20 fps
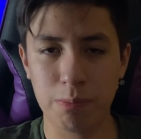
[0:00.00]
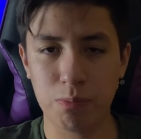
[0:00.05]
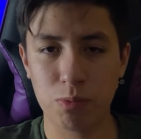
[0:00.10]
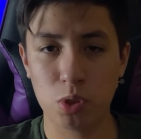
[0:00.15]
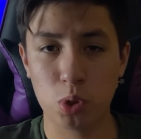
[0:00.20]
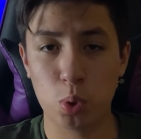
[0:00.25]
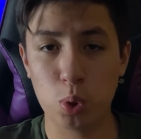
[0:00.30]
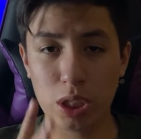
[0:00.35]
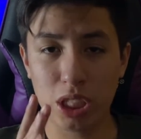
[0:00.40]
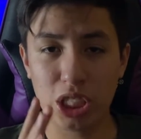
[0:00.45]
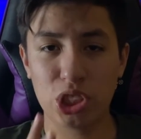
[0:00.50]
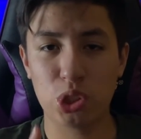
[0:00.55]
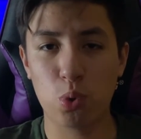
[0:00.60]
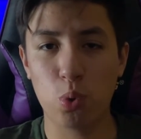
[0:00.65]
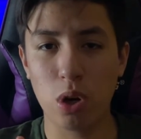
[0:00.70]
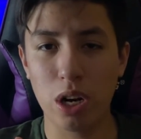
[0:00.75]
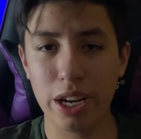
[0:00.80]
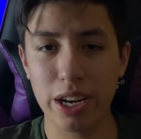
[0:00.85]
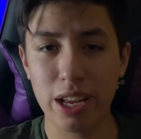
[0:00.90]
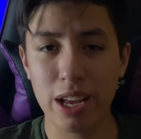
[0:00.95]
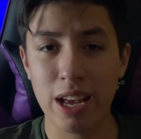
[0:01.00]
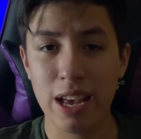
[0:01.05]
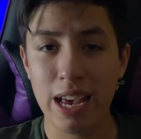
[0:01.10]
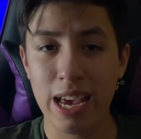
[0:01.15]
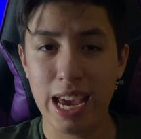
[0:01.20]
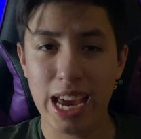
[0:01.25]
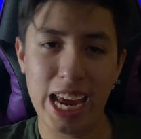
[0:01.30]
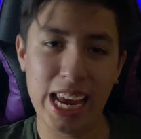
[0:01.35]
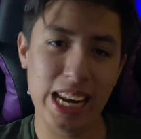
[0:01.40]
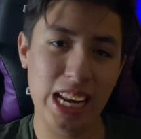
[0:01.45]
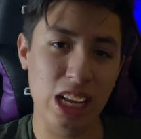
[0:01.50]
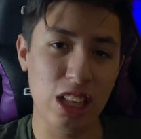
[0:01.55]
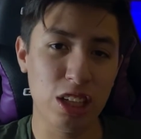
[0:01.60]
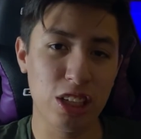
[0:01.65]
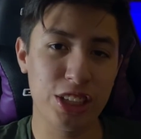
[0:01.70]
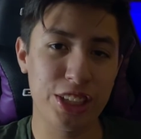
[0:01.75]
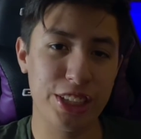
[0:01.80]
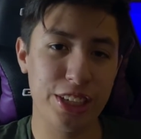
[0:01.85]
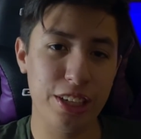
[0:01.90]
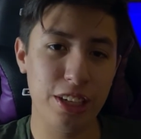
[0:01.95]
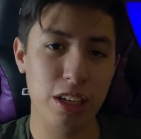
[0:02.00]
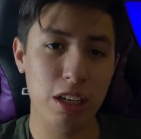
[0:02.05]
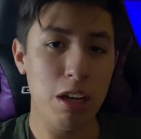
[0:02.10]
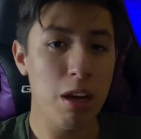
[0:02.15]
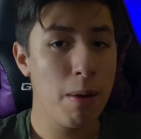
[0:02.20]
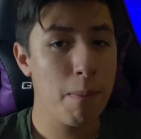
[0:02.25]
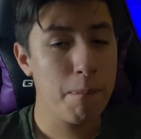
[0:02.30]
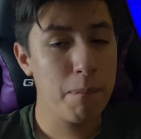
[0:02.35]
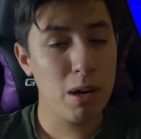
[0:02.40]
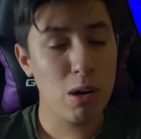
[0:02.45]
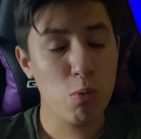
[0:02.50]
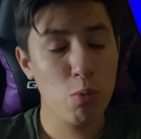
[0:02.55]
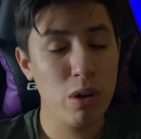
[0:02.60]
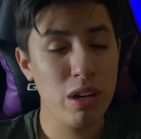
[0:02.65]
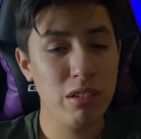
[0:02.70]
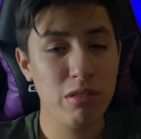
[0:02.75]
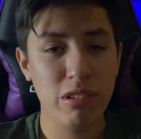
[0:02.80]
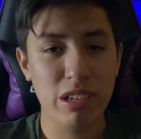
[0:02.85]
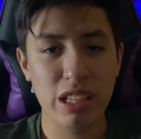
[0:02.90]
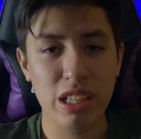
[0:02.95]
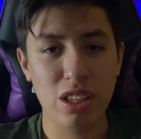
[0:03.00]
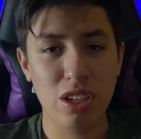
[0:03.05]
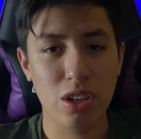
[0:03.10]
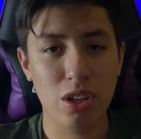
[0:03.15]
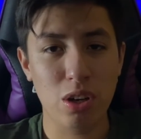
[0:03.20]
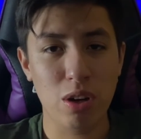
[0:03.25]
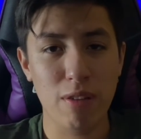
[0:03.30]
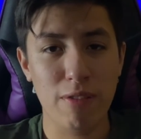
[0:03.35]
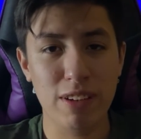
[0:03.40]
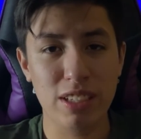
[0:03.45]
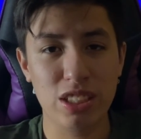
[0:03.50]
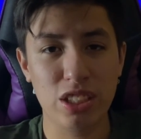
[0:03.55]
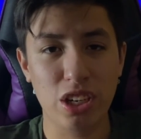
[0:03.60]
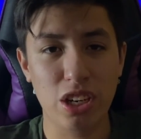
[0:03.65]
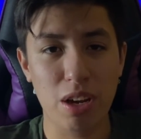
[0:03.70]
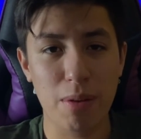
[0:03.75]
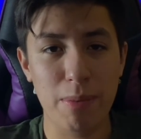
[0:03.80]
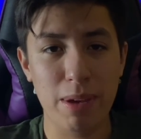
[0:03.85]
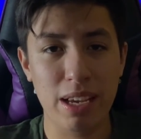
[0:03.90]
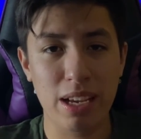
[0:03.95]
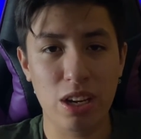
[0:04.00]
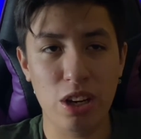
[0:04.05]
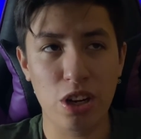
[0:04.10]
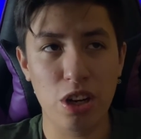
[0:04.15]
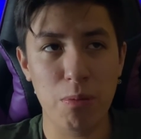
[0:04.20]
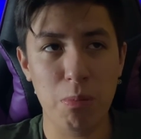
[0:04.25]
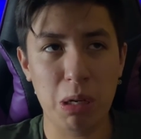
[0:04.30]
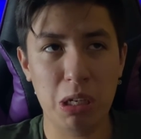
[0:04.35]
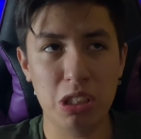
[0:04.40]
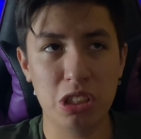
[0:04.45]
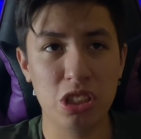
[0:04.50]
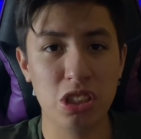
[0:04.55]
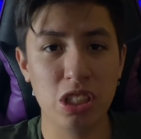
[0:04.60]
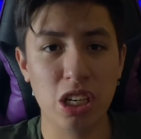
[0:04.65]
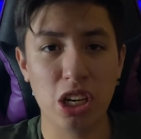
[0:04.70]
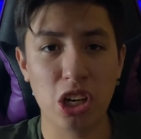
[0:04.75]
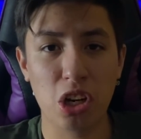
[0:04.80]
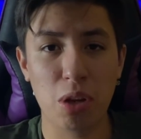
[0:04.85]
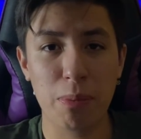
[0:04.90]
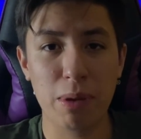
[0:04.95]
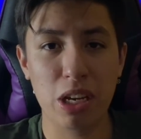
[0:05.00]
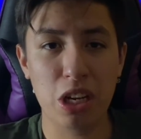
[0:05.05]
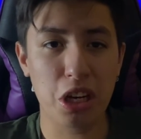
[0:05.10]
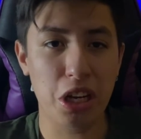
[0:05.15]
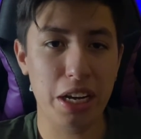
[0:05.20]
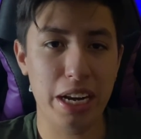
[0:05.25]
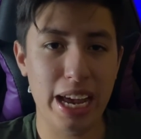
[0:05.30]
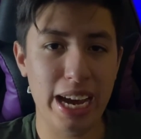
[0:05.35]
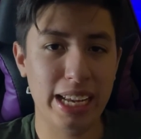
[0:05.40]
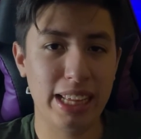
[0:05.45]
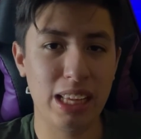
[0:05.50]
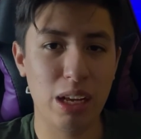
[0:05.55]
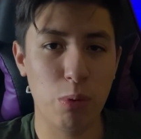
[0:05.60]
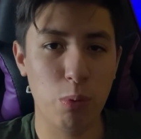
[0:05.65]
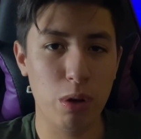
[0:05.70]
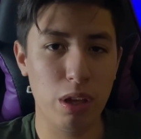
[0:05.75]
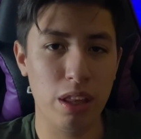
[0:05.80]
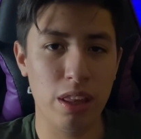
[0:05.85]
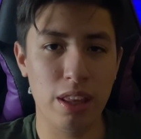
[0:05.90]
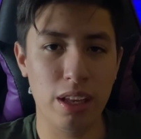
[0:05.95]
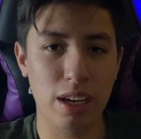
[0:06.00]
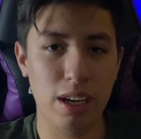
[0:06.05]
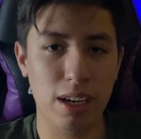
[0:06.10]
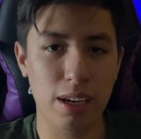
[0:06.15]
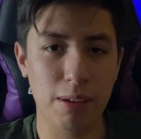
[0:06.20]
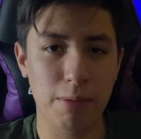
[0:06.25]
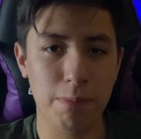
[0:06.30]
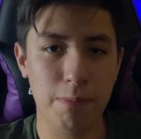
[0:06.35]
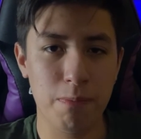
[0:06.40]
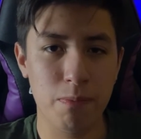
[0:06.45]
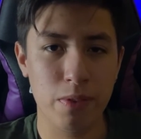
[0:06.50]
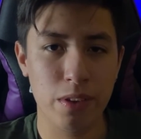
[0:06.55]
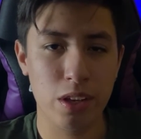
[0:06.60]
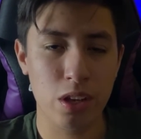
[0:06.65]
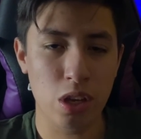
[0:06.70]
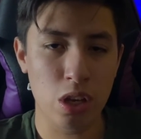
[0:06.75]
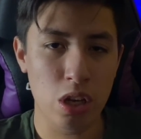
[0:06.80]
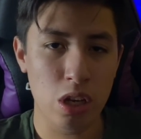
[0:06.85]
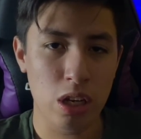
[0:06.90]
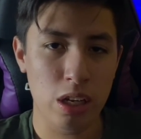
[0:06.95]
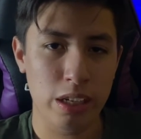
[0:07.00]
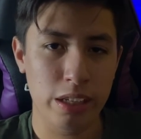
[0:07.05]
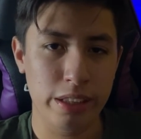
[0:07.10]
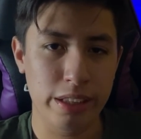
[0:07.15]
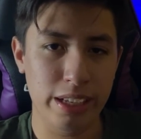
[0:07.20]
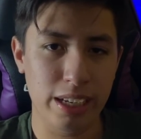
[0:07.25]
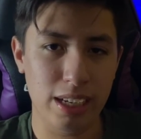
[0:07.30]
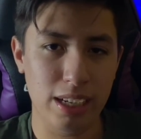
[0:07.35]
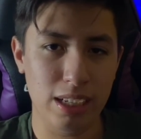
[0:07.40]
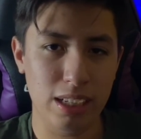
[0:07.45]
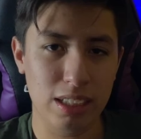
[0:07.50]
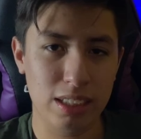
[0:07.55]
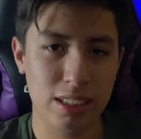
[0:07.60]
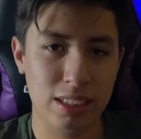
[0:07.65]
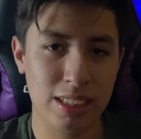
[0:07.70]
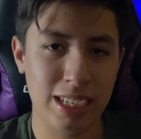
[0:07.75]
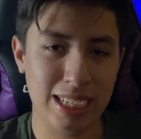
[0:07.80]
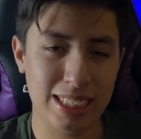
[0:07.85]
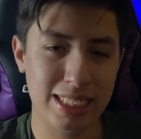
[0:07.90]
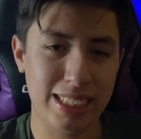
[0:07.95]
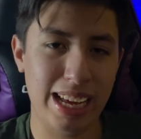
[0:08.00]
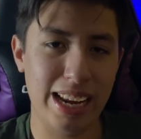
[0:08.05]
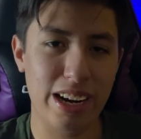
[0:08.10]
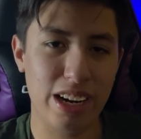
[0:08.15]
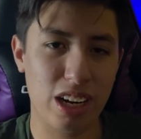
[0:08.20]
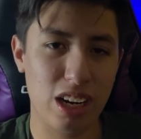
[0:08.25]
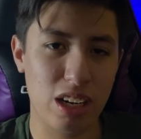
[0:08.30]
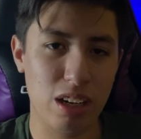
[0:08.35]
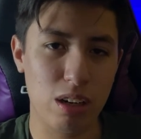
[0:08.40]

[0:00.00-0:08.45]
Suicide Squad, and it looks good, but we really don't know if it's gonna be good because it's not gonna be connected with the Zack Snyder